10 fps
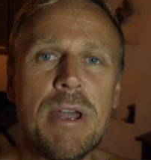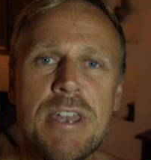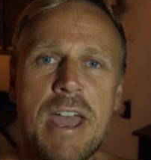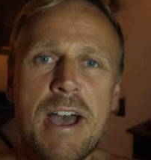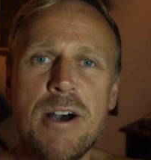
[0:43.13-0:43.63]

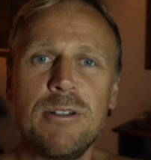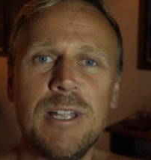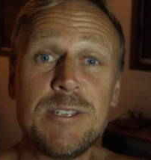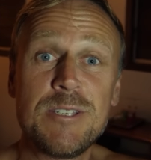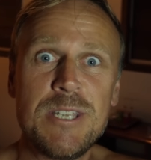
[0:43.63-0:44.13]
But now
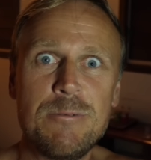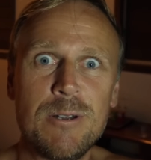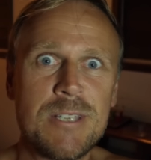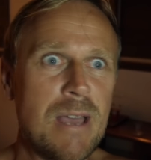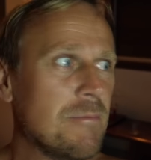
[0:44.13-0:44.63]
let's see
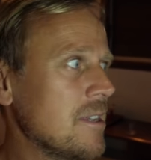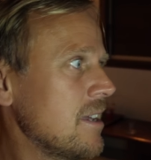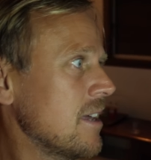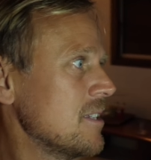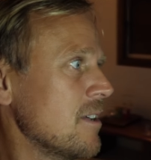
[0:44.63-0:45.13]
what's
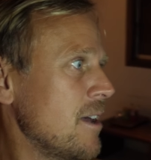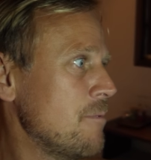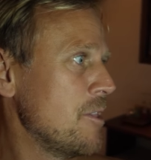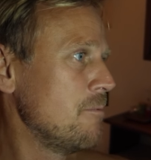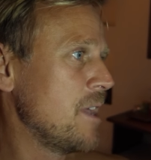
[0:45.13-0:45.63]
happening
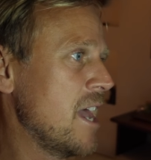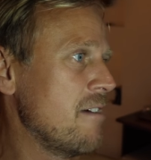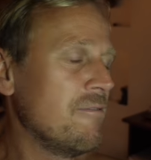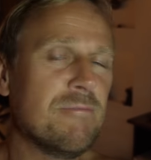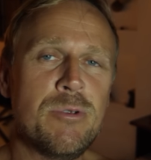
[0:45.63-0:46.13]
outside, whether we
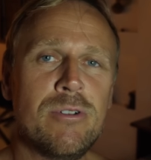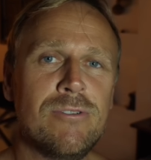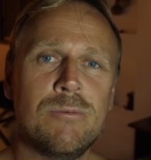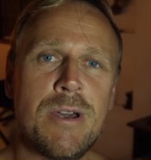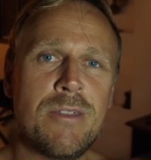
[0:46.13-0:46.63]
have
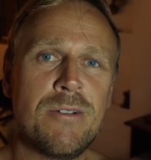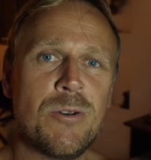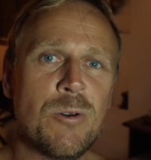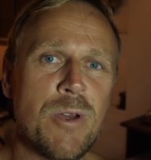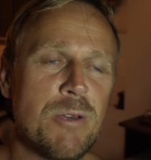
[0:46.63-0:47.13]
beautiful weather
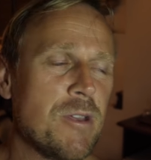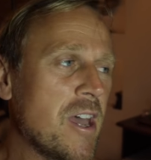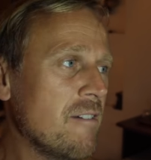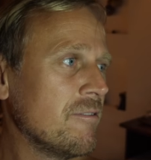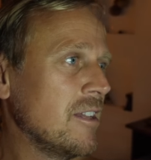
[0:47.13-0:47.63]
or whether we
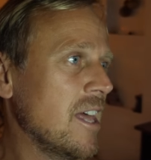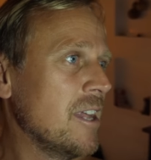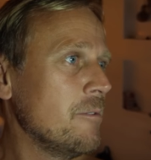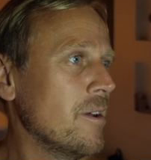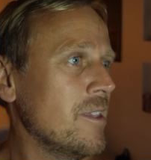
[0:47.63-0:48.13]
have
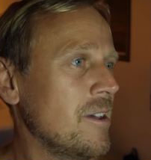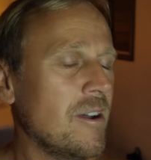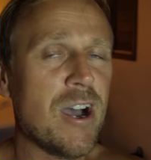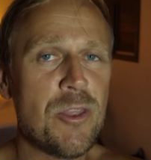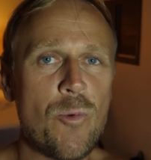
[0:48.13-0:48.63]
cloudy
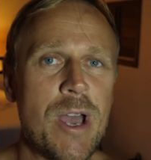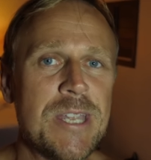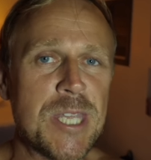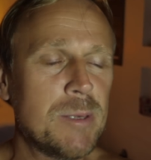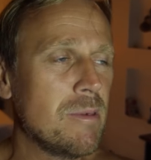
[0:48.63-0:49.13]
weather. Either way,
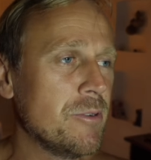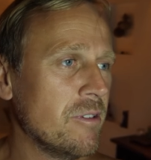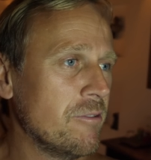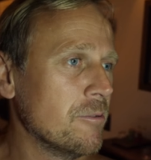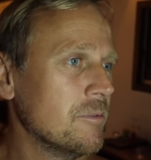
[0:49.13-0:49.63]
it's gonna be
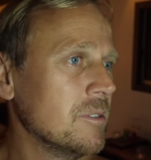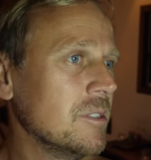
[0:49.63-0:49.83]
beautiful.